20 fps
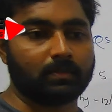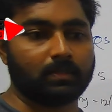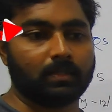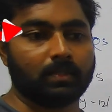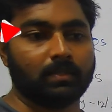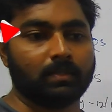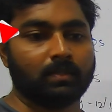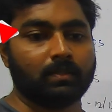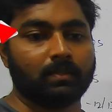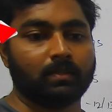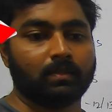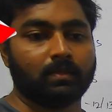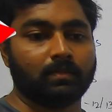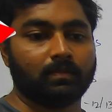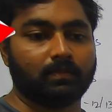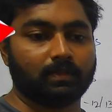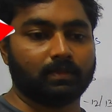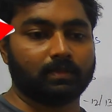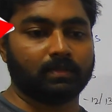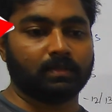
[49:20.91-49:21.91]
Okay?
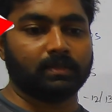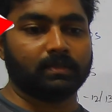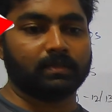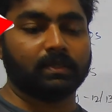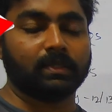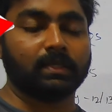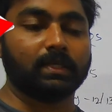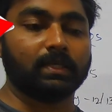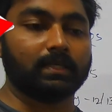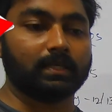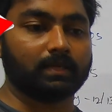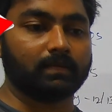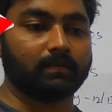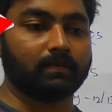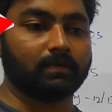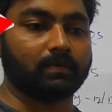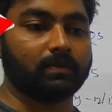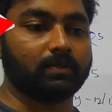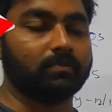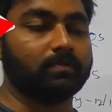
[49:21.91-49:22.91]
First lesson area and
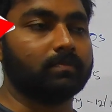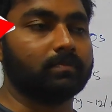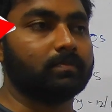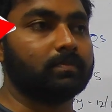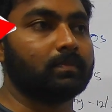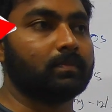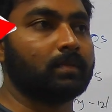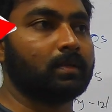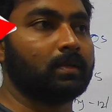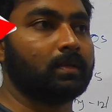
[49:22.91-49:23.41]
volume.